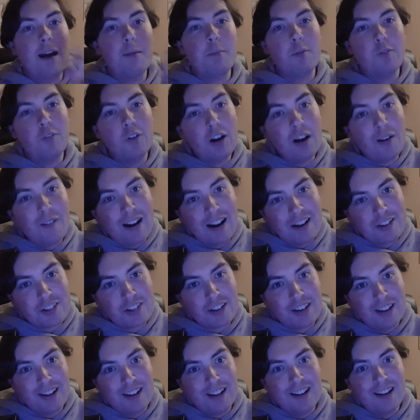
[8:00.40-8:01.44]
And before you ask,
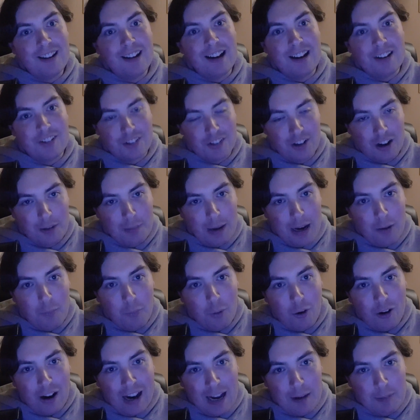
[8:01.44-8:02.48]
it's not about
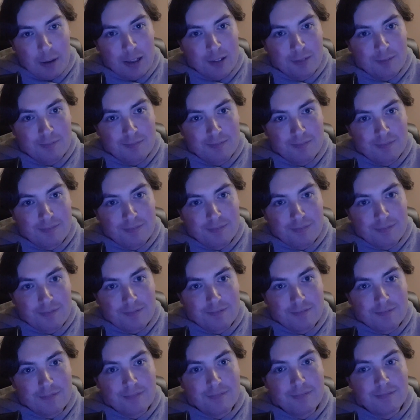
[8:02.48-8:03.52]
Warhammer,
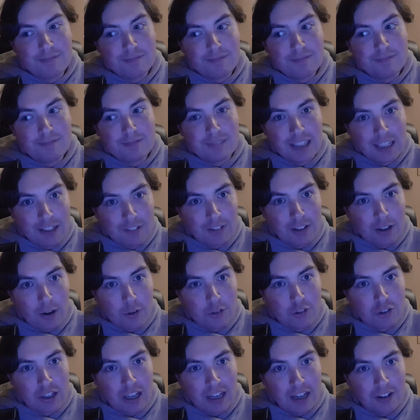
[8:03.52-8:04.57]
even though I
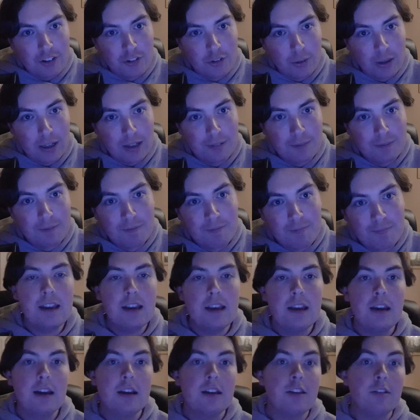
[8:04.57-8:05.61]
should get into it.
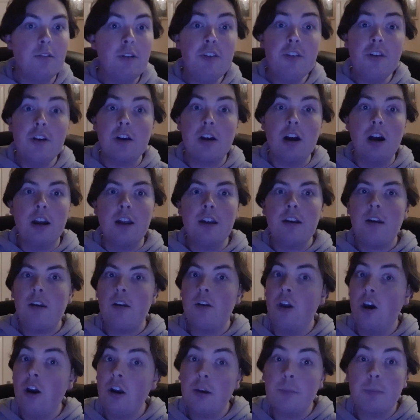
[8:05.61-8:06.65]
The reason I got it,
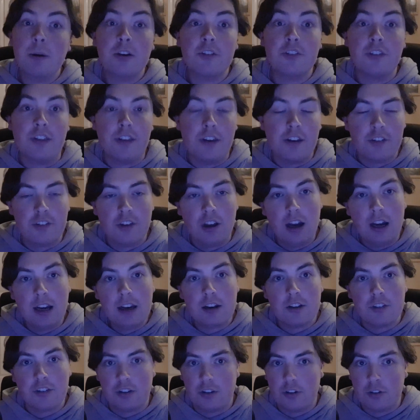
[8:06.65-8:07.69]
not only because of the design,
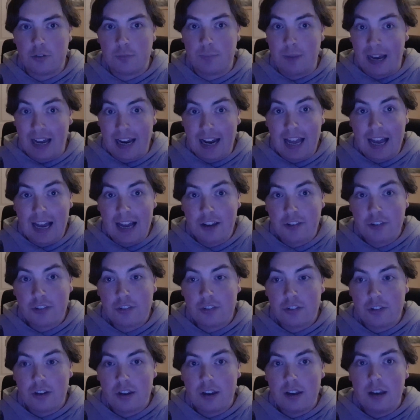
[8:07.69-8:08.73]
because it looks badass,
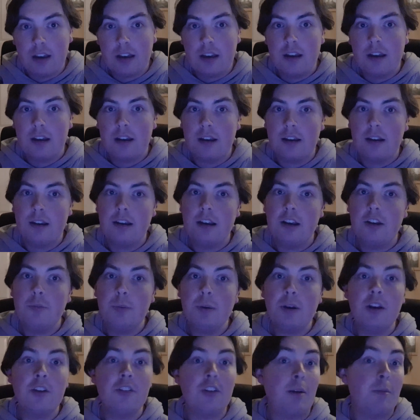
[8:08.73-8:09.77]
is
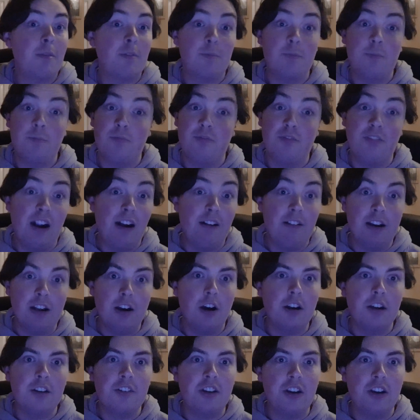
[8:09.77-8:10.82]
because I'm a very
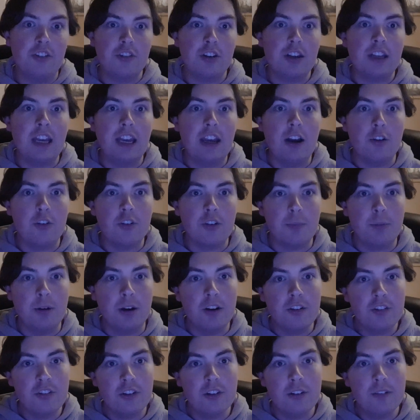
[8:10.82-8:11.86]
unintentionally chaotic
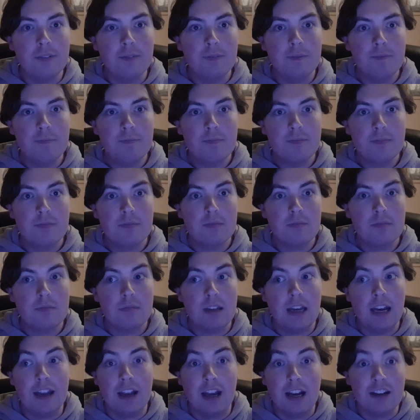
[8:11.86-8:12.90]
person,
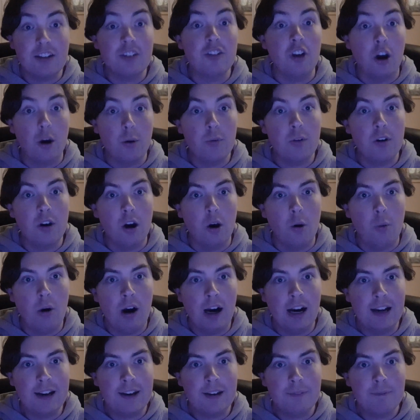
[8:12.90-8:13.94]
and I don't know
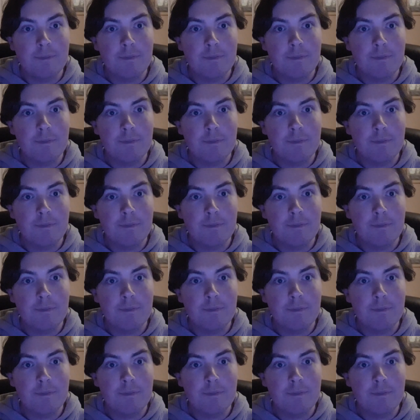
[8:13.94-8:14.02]
why.